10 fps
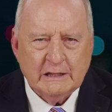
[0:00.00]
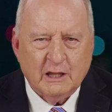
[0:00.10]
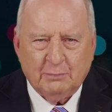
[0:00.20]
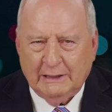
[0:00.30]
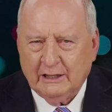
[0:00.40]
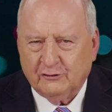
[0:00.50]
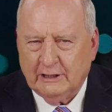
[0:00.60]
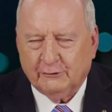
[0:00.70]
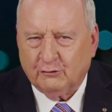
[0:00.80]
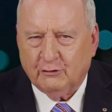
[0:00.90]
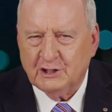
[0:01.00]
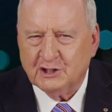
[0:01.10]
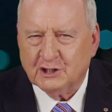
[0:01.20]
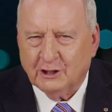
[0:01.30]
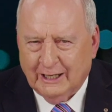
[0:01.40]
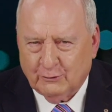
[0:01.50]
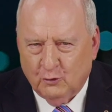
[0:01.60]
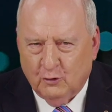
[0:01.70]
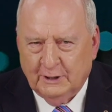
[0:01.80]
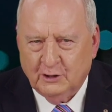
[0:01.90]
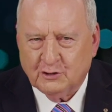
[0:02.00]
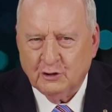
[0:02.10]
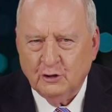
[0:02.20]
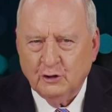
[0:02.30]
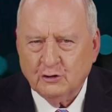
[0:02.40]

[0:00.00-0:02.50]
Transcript: the planet's had three slight warmings,